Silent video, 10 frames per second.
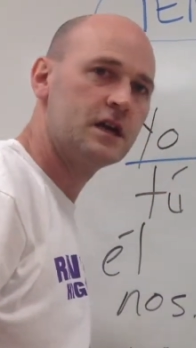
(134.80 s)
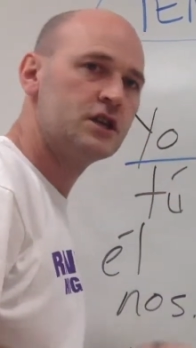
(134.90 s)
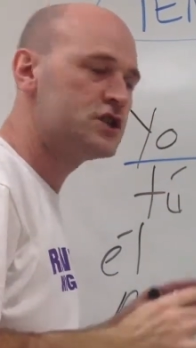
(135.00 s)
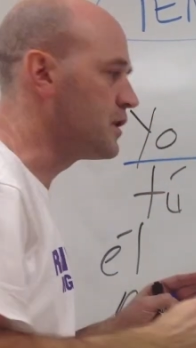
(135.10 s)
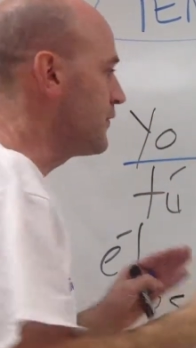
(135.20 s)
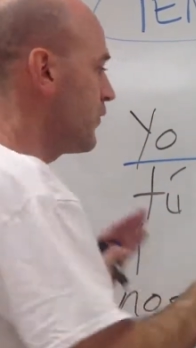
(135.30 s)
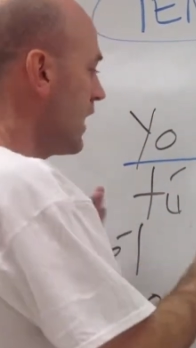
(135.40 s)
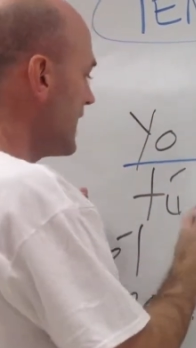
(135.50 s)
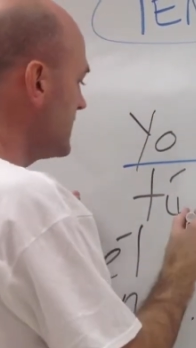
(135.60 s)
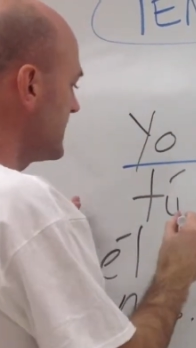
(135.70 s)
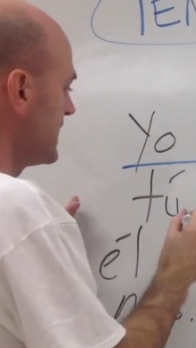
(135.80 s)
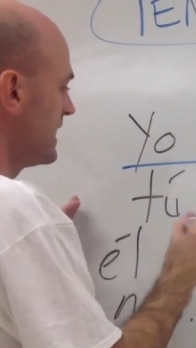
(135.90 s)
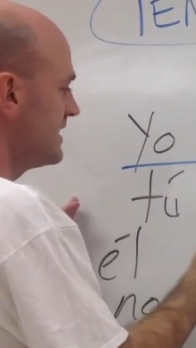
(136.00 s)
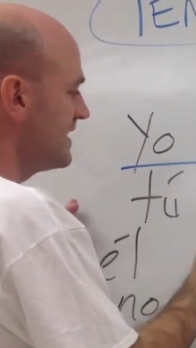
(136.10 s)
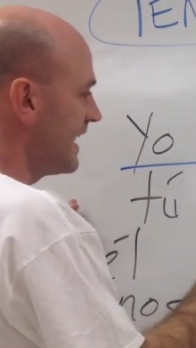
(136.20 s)
So the phrase
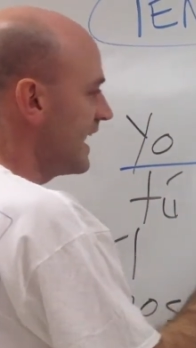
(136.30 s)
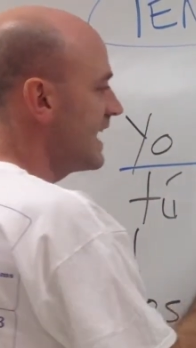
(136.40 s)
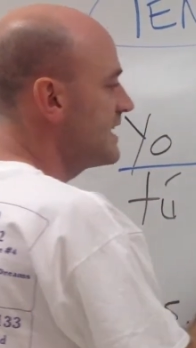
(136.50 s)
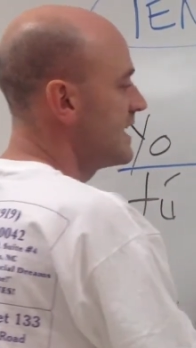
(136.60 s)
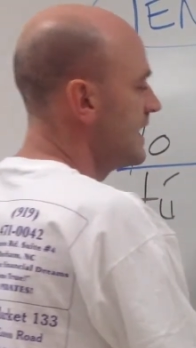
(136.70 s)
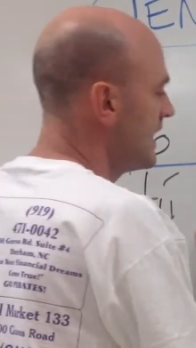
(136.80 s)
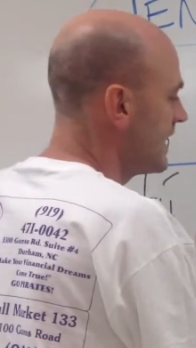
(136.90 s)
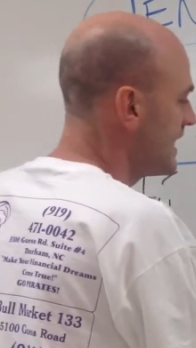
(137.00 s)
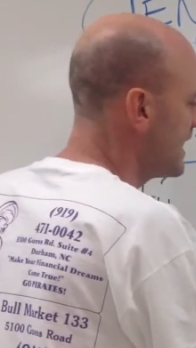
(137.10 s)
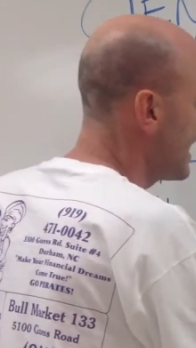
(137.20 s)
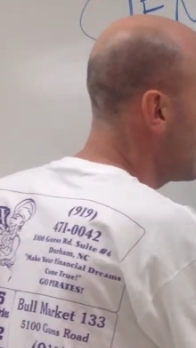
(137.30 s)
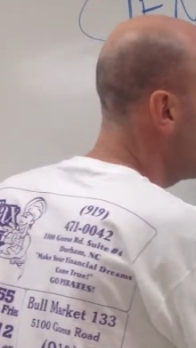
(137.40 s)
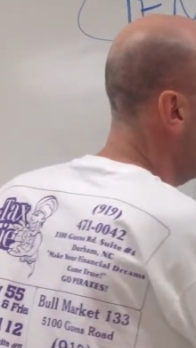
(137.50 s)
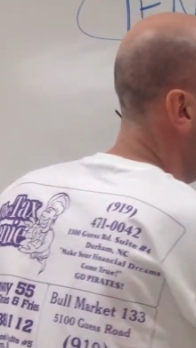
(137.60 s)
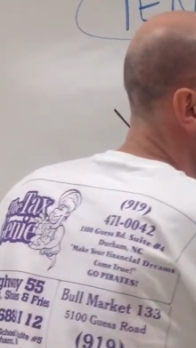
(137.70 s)
tener
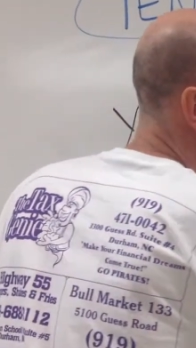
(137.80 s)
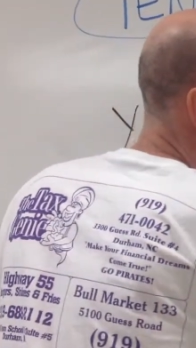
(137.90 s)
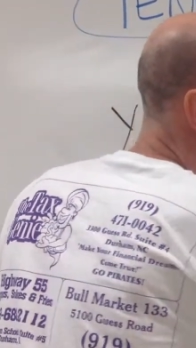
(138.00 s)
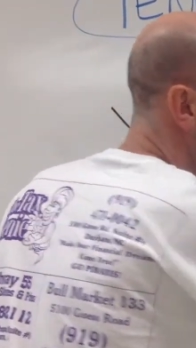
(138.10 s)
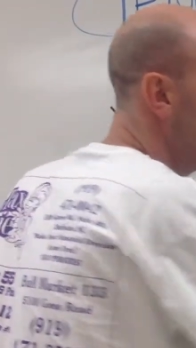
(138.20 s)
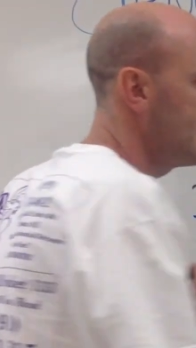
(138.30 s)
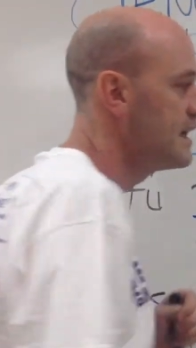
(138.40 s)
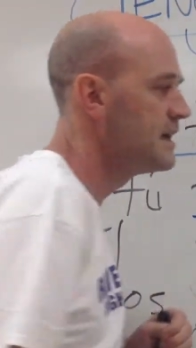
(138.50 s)
ganas de